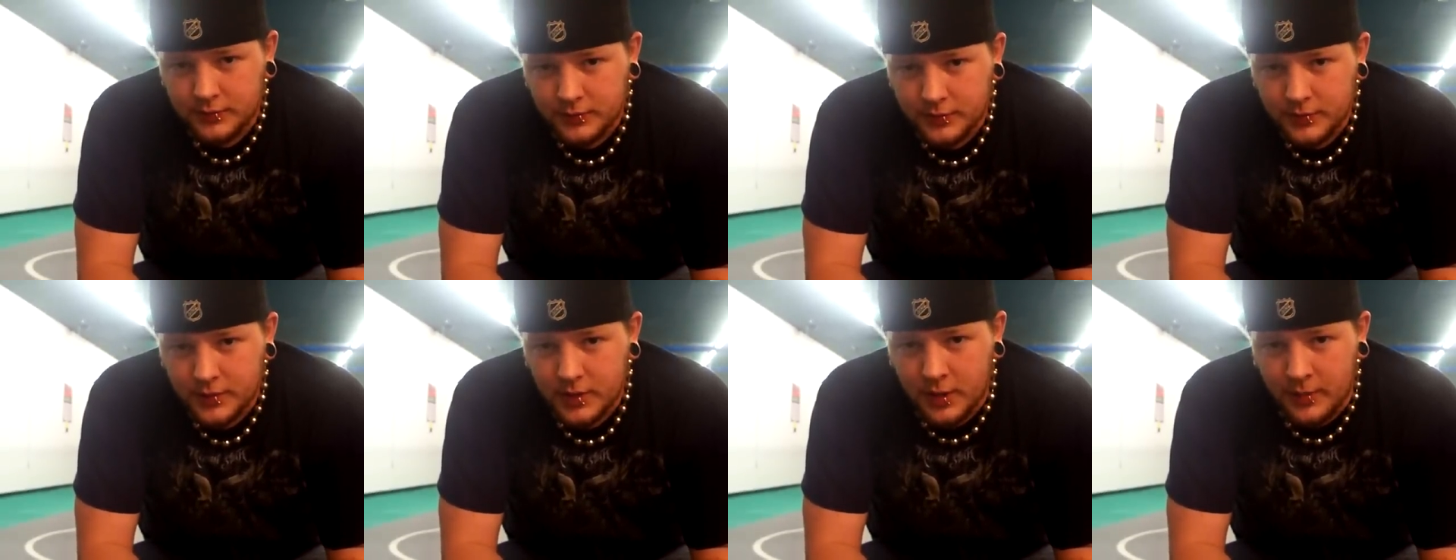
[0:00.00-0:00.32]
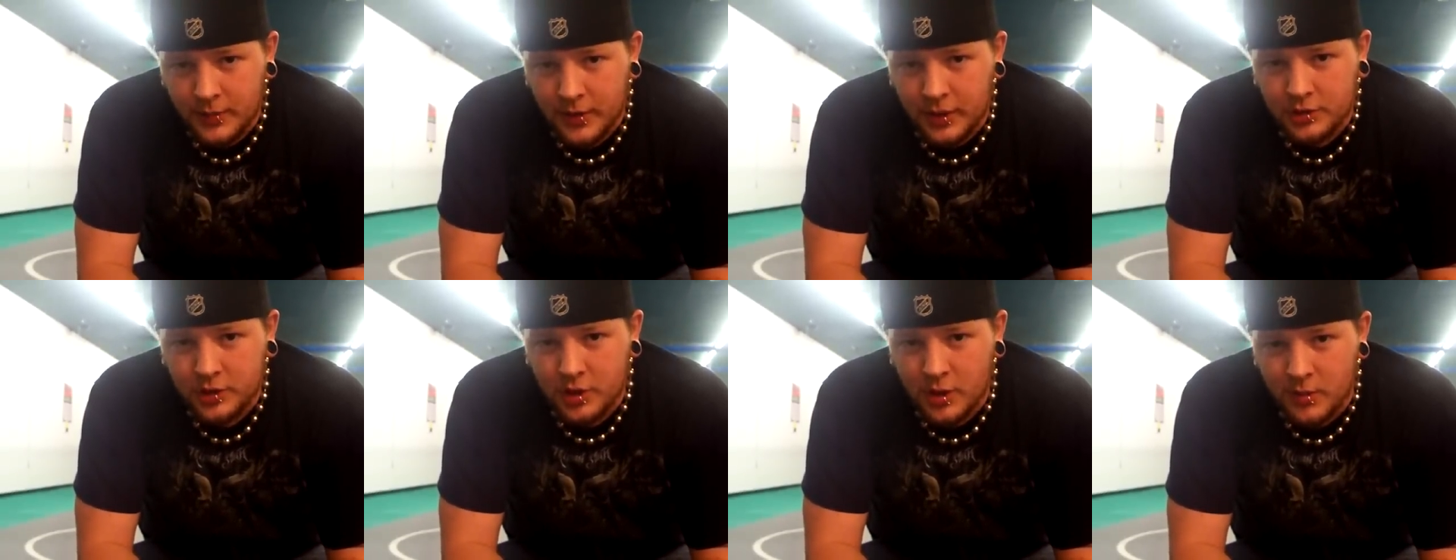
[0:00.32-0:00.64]

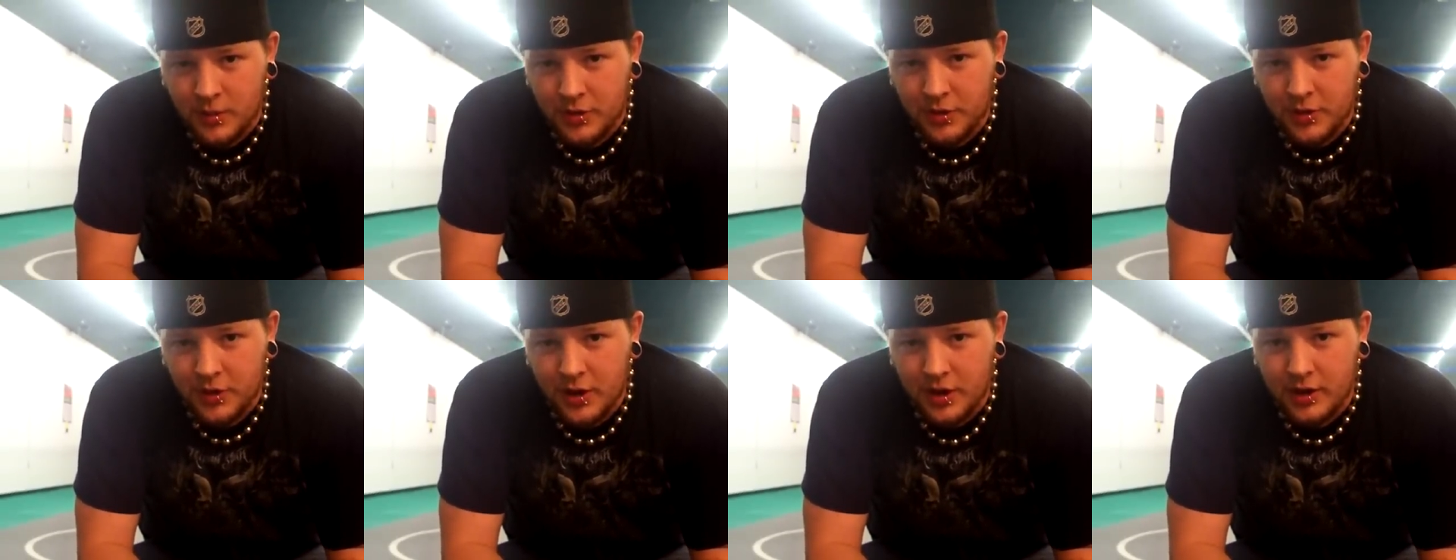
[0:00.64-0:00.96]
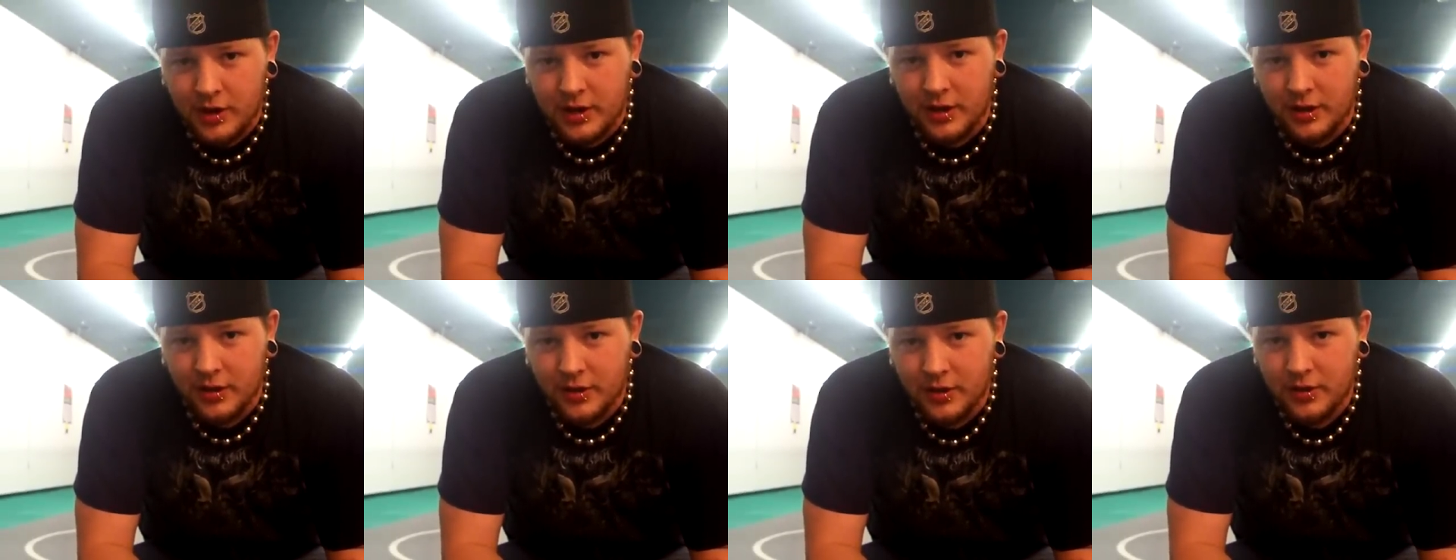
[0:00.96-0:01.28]
Come October
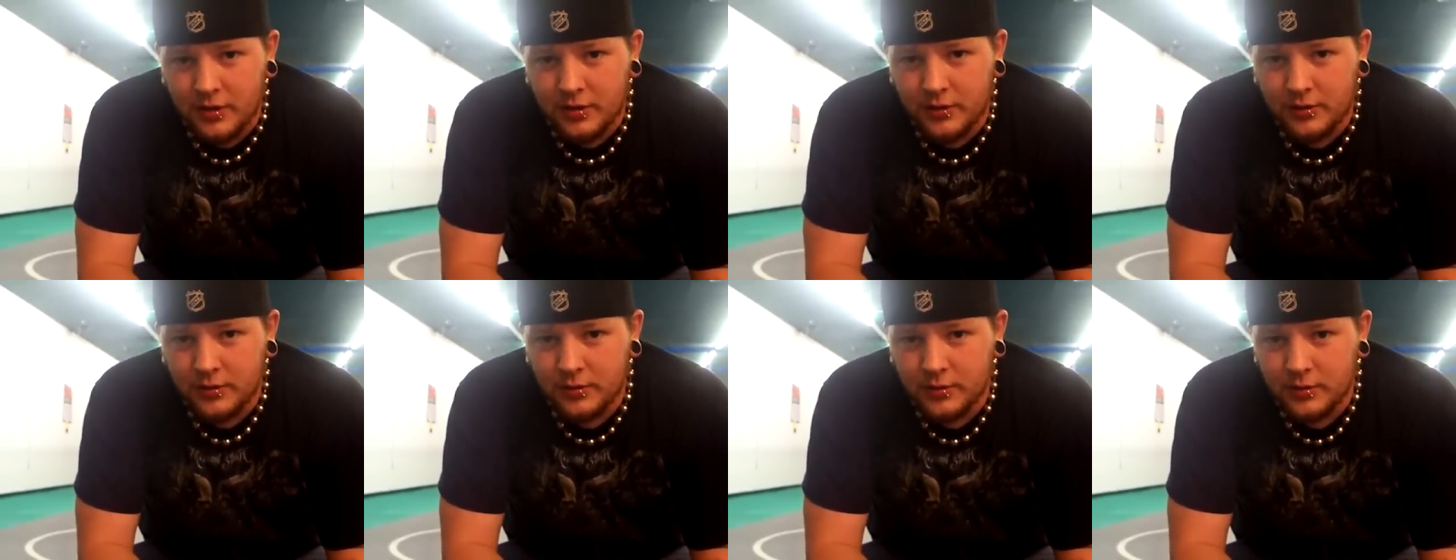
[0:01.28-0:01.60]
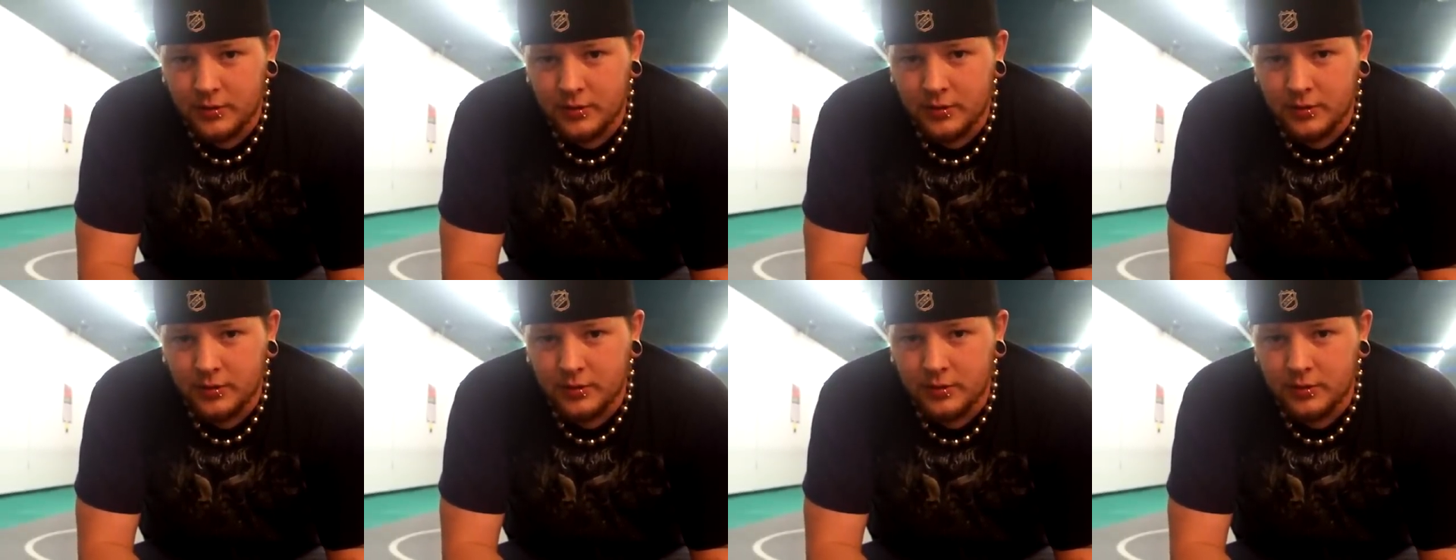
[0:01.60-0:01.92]
30th,
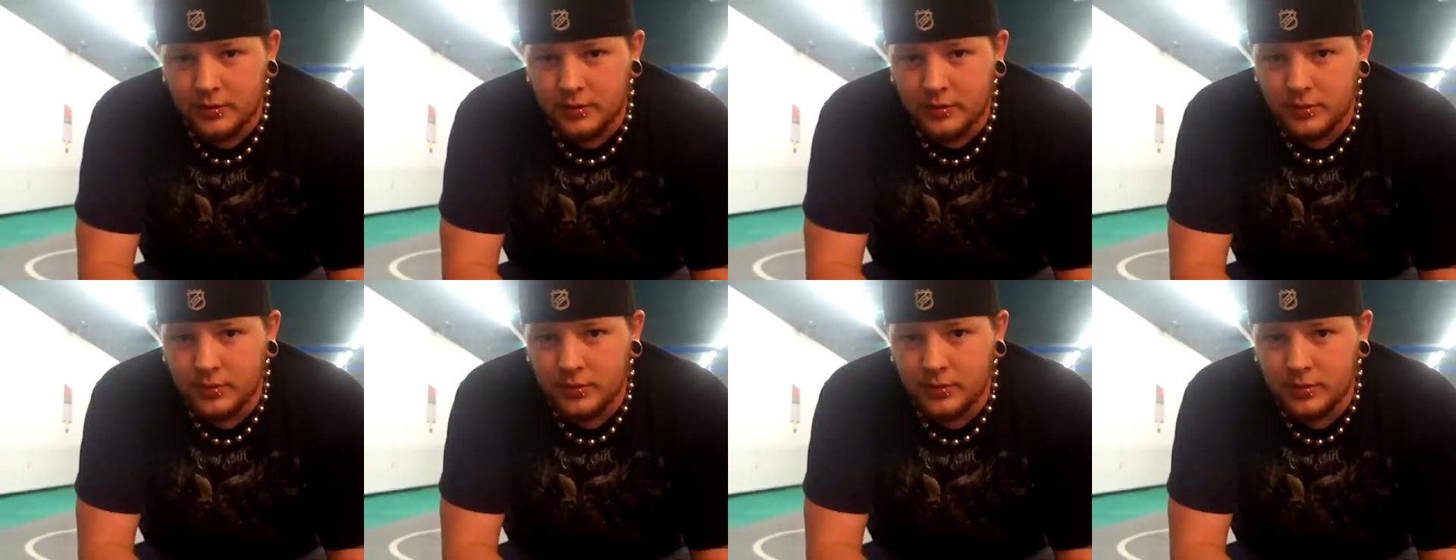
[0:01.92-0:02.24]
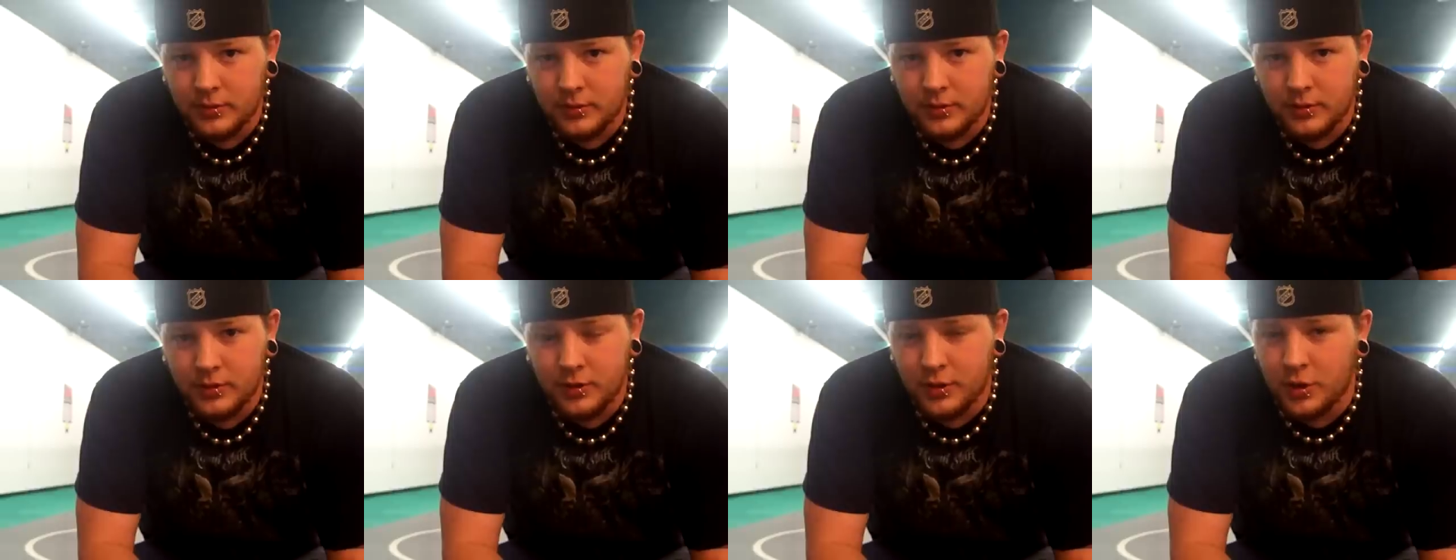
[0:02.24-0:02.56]

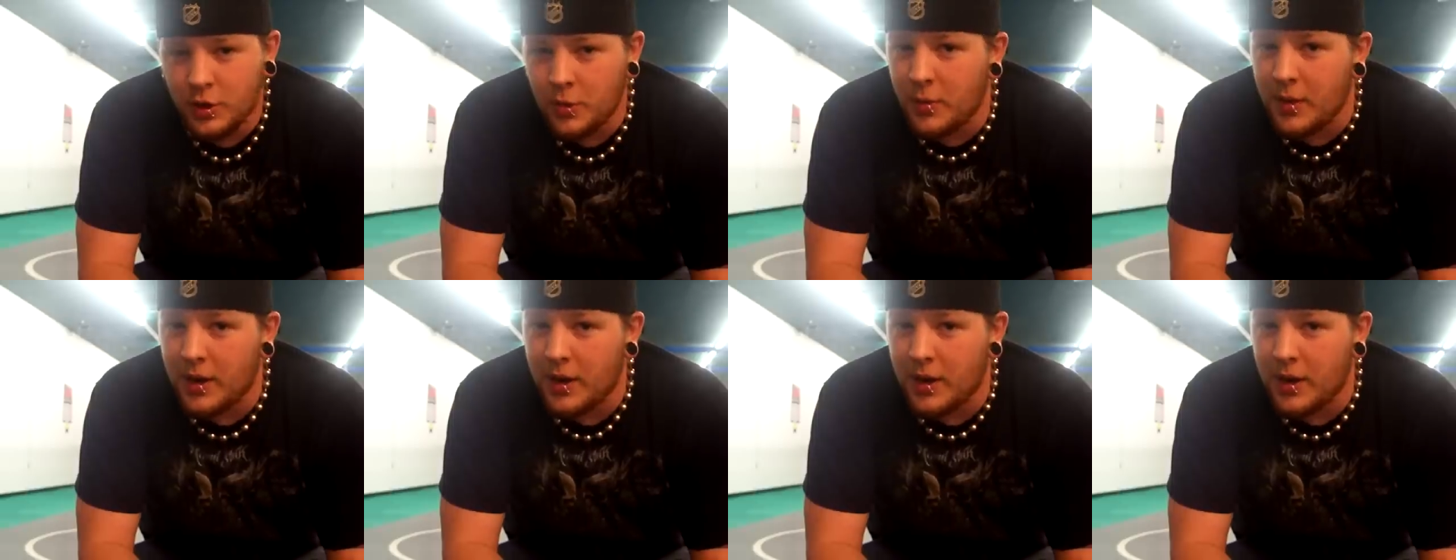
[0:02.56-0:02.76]
you